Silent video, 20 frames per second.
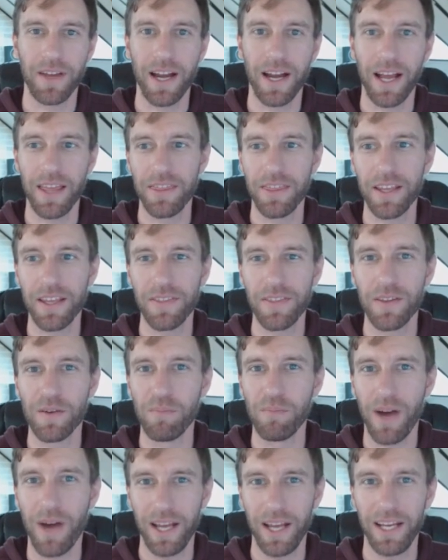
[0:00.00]
And I think that
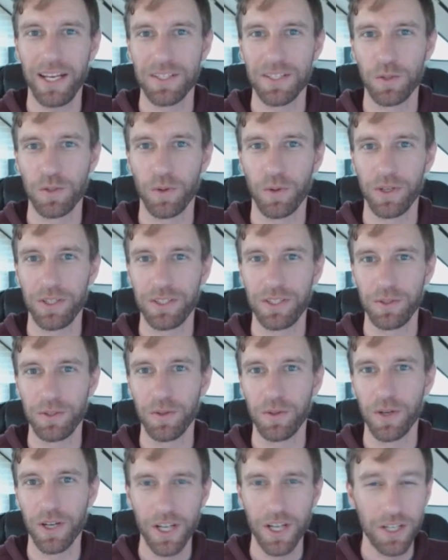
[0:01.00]
Might is going
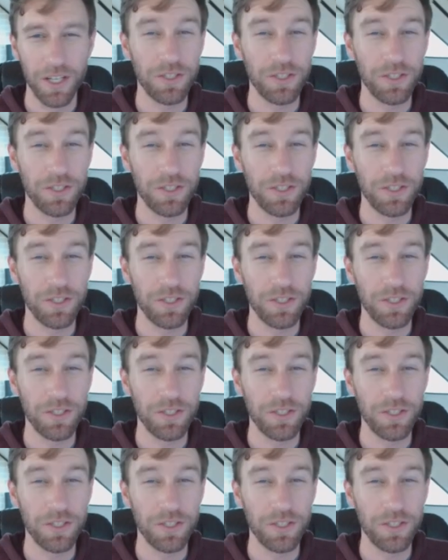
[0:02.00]
to